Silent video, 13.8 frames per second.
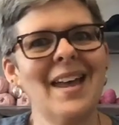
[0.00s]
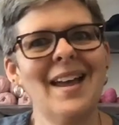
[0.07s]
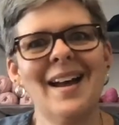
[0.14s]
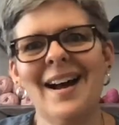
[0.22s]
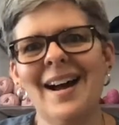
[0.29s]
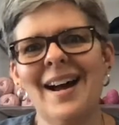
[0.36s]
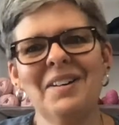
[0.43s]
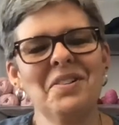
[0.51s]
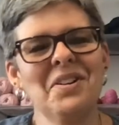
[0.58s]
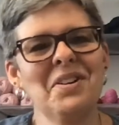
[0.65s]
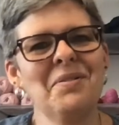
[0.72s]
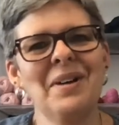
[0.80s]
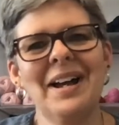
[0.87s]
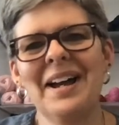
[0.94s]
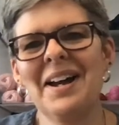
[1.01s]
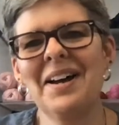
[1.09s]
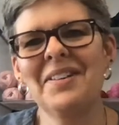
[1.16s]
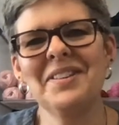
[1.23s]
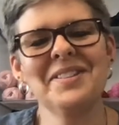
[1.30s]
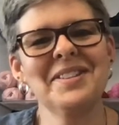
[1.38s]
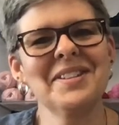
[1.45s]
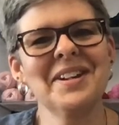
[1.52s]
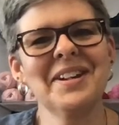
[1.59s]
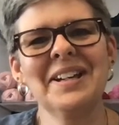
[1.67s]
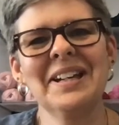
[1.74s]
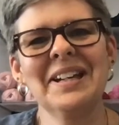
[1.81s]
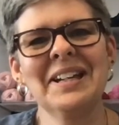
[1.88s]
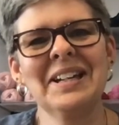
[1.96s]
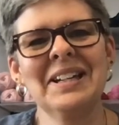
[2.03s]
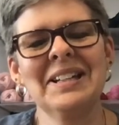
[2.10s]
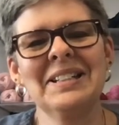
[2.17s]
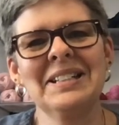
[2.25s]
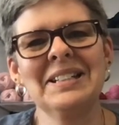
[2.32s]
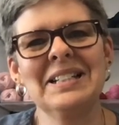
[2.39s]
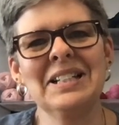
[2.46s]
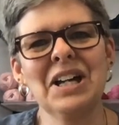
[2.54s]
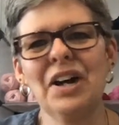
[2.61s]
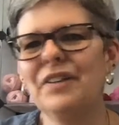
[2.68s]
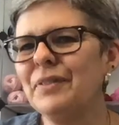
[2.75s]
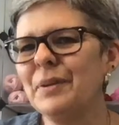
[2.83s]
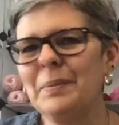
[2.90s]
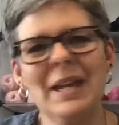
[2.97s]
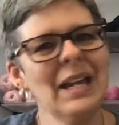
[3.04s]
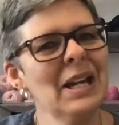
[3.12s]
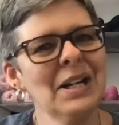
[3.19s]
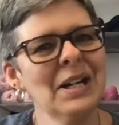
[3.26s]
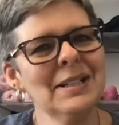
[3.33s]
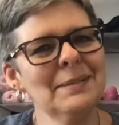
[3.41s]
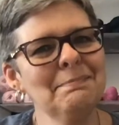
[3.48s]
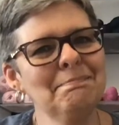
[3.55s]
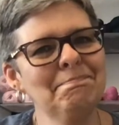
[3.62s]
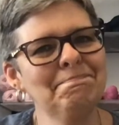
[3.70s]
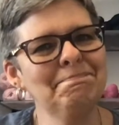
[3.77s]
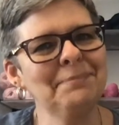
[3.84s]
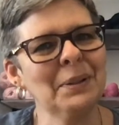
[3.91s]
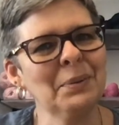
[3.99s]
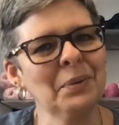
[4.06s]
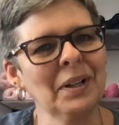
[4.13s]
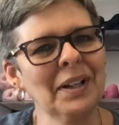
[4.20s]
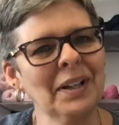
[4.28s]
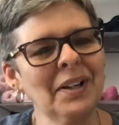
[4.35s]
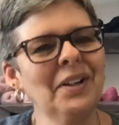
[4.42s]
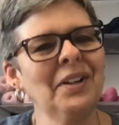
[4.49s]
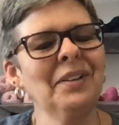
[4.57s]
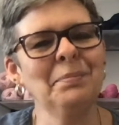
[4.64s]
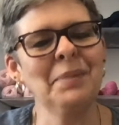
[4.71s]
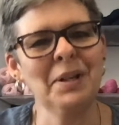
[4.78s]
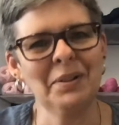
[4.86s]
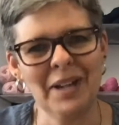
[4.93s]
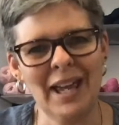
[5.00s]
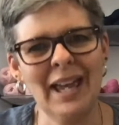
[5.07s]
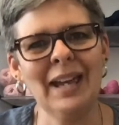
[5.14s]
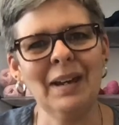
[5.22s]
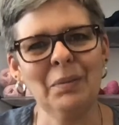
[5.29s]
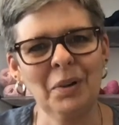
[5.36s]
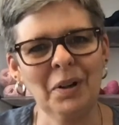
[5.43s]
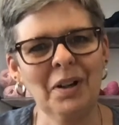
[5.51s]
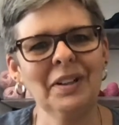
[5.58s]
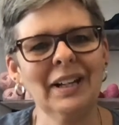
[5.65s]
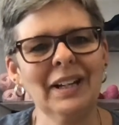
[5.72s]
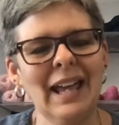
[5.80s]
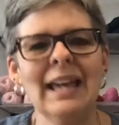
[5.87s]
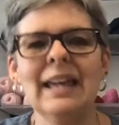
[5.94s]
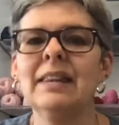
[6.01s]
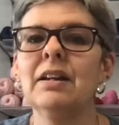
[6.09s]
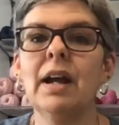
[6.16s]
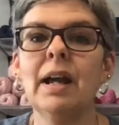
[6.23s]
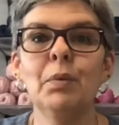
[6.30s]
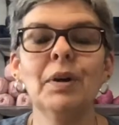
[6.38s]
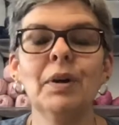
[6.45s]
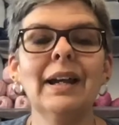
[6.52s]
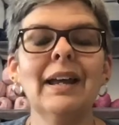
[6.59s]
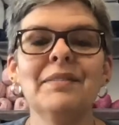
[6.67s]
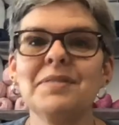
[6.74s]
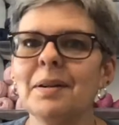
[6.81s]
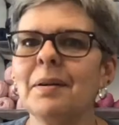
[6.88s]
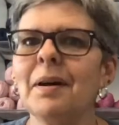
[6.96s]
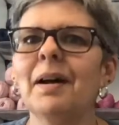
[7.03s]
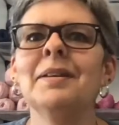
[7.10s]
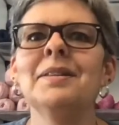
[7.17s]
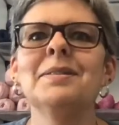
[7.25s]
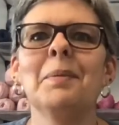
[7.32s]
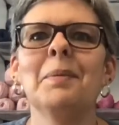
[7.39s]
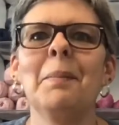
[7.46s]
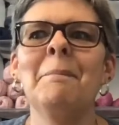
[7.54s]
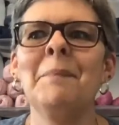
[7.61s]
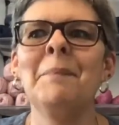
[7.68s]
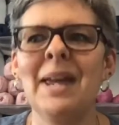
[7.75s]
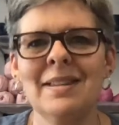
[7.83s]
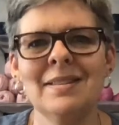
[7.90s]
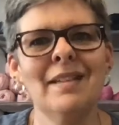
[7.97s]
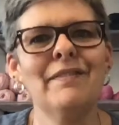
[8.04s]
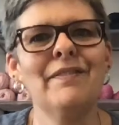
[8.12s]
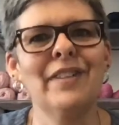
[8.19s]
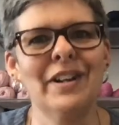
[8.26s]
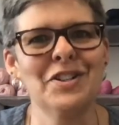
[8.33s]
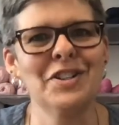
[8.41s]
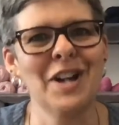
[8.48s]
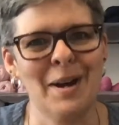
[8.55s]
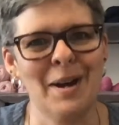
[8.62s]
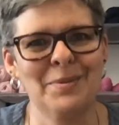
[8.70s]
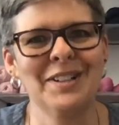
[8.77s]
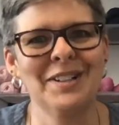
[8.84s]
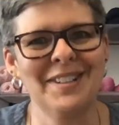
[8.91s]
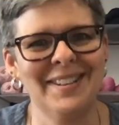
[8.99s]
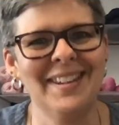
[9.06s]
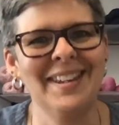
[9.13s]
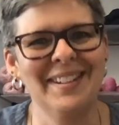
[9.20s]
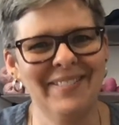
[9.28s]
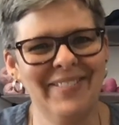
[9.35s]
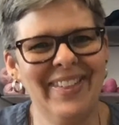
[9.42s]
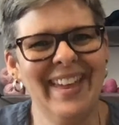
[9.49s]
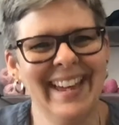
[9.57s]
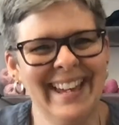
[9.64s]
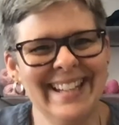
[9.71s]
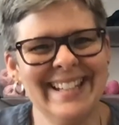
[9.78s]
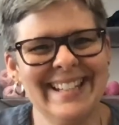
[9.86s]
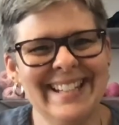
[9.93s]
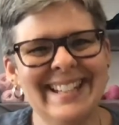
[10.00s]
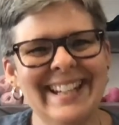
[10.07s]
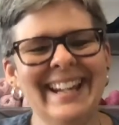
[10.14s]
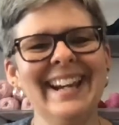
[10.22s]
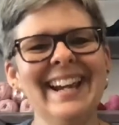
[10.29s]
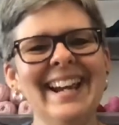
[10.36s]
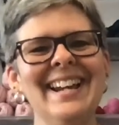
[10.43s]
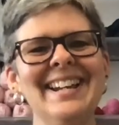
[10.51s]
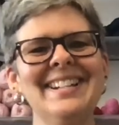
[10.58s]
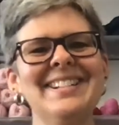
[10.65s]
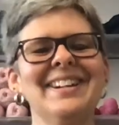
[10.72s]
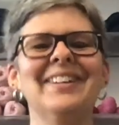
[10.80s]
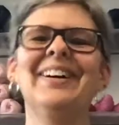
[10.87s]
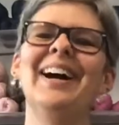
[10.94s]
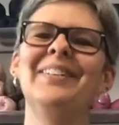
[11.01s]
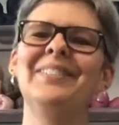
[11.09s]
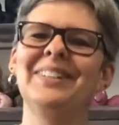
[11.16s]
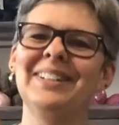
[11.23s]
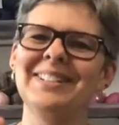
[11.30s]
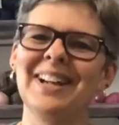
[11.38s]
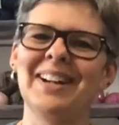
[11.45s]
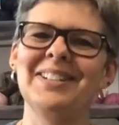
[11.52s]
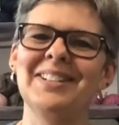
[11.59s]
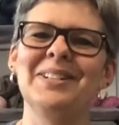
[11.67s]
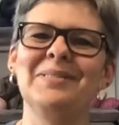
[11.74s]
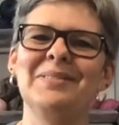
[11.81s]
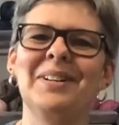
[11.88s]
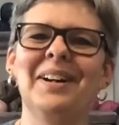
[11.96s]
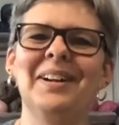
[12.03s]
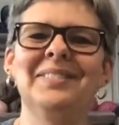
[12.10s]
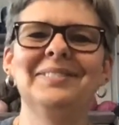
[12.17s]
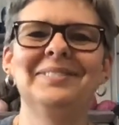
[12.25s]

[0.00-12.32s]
I don't know how this is going to go from here, but we're going to all be okay, and we're all going to hang in there, and we're going to have some amazing finished objects at the end of this. So I will talk to you tomorrow.